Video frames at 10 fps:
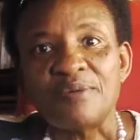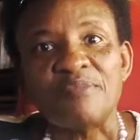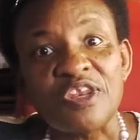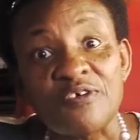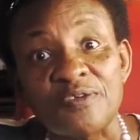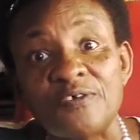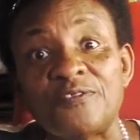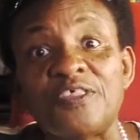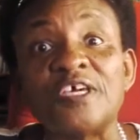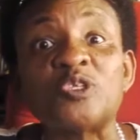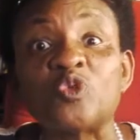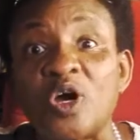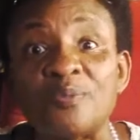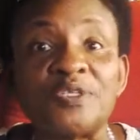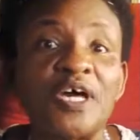Many of you think
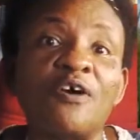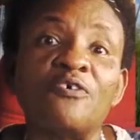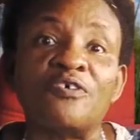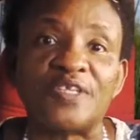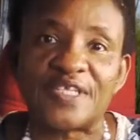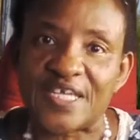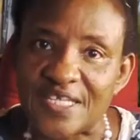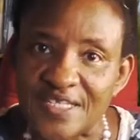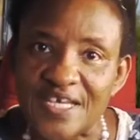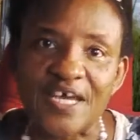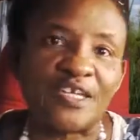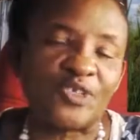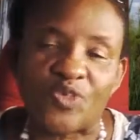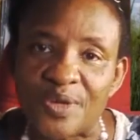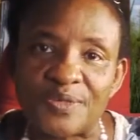swamps are always dirty and
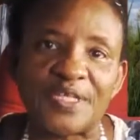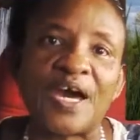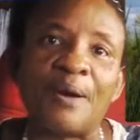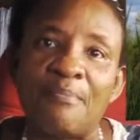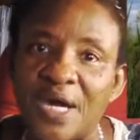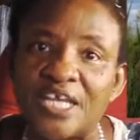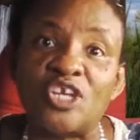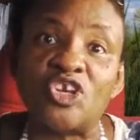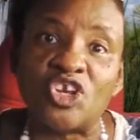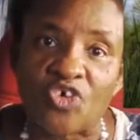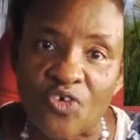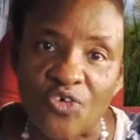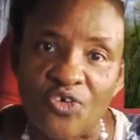swamps are bad. No.